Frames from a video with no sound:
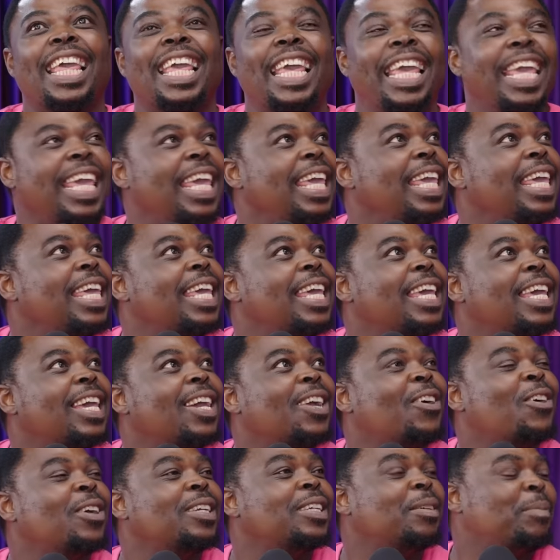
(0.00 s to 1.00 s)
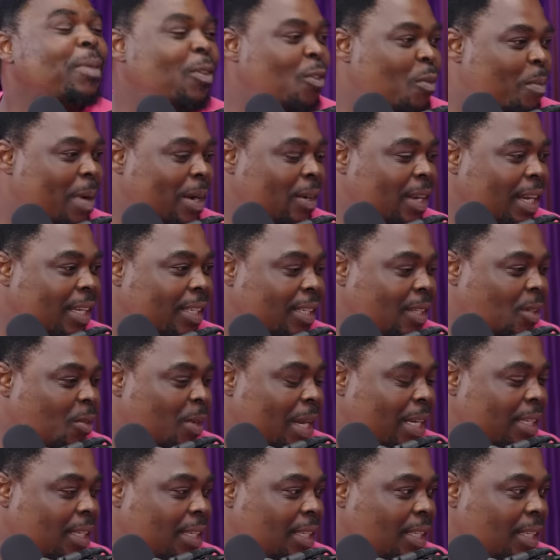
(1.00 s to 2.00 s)
Gosh, you mean go Ashes to
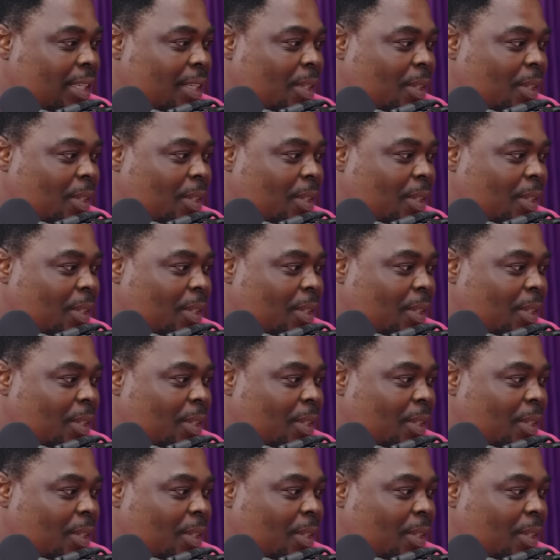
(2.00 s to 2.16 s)
Ashes.